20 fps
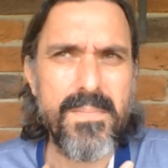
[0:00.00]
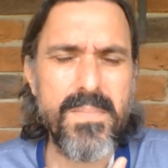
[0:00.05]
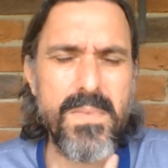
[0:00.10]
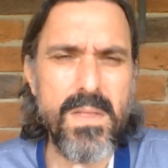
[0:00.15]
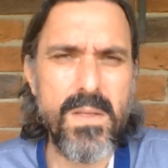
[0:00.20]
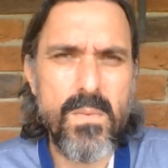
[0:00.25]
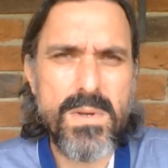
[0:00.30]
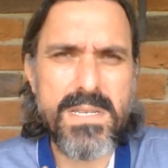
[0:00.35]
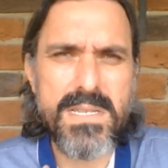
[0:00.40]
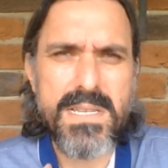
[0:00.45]

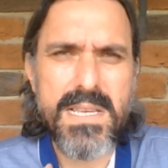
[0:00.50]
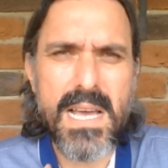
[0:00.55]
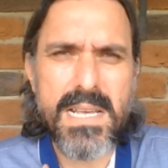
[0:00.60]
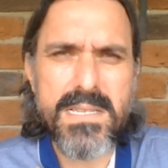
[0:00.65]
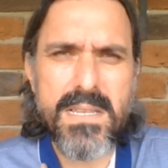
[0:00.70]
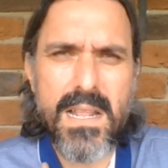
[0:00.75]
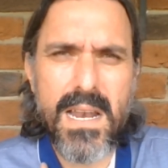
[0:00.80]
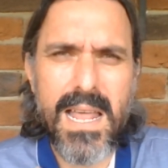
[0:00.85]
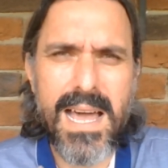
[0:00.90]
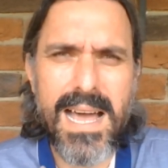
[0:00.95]
we
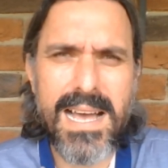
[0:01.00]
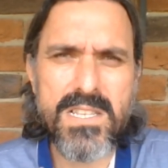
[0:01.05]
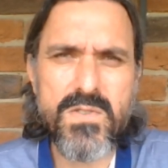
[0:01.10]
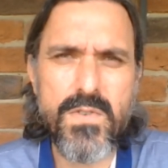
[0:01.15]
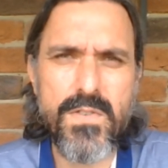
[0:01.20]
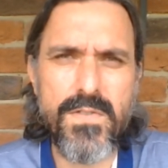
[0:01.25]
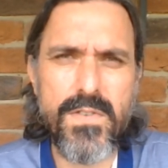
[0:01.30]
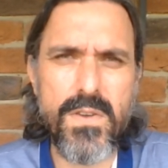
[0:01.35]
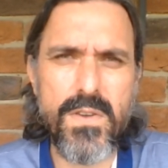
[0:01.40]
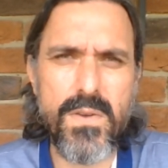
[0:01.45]
discussed in the
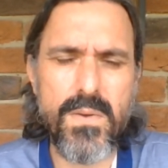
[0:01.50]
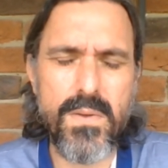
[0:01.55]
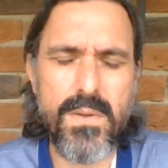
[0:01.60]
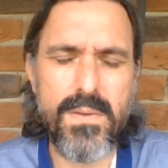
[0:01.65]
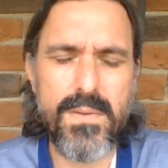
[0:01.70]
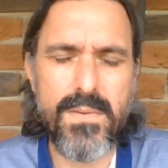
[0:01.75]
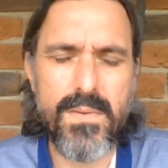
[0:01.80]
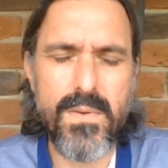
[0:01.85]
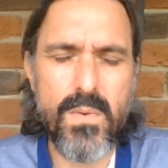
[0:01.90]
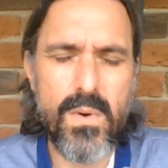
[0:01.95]
last review
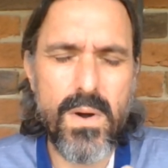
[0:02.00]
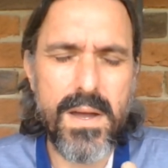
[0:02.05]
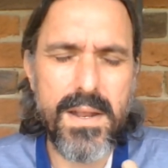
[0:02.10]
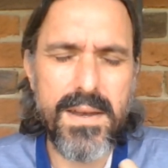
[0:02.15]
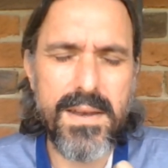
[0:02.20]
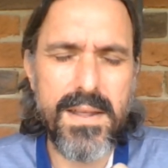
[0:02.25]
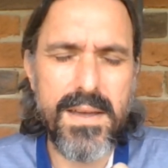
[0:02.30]
quite